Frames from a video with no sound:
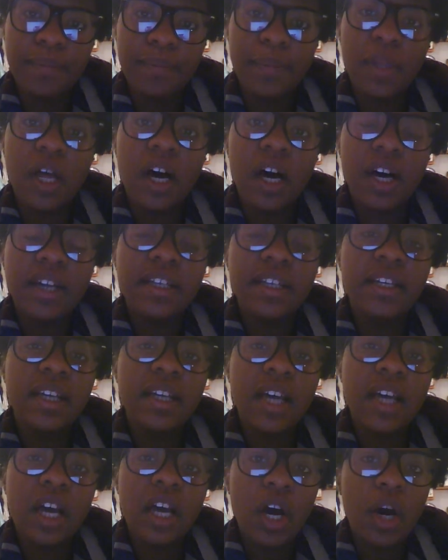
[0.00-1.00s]
blog,
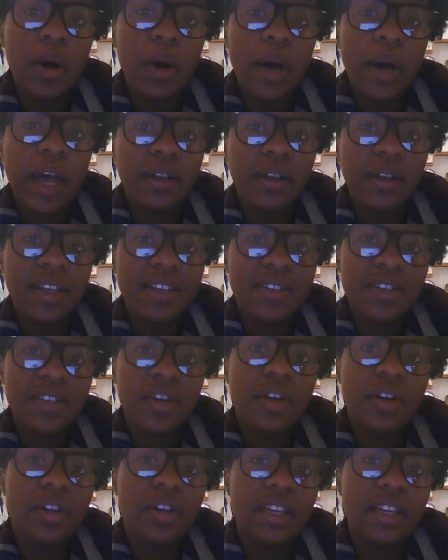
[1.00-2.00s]
Ohio Les
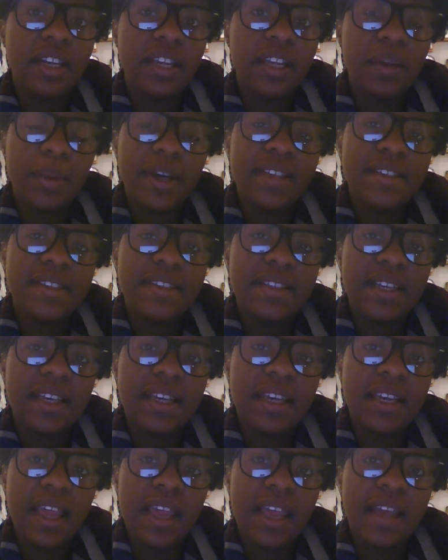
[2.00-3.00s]
Girl in
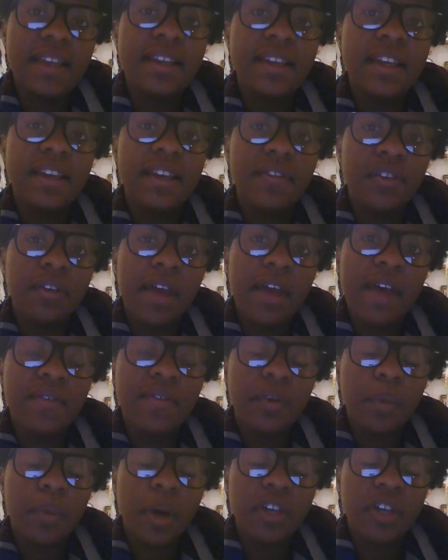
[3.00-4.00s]
NYC. And if you
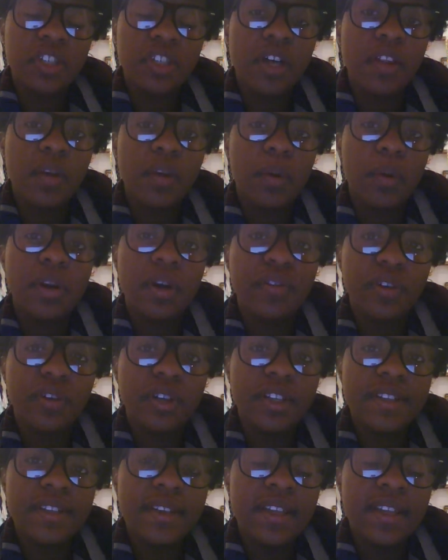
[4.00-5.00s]
haven't watched all the
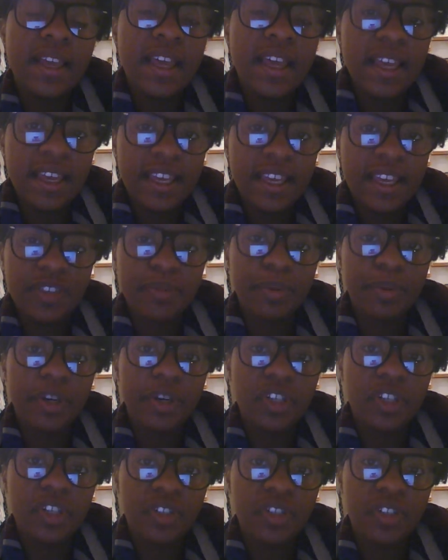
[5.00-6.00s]
wonderful and
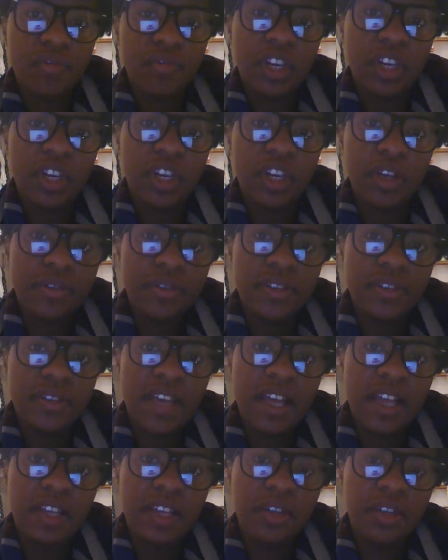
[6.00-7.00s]
inspirational videos
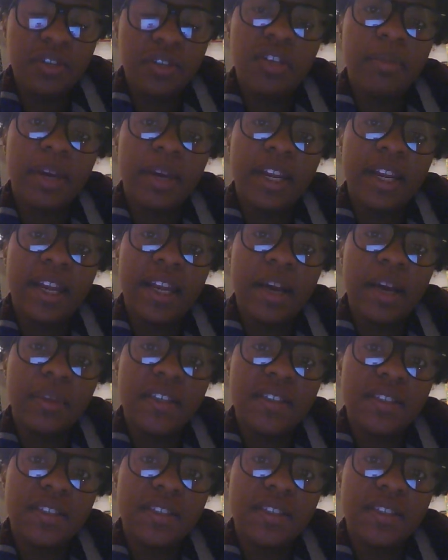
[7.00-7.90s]
on YouTube right now, please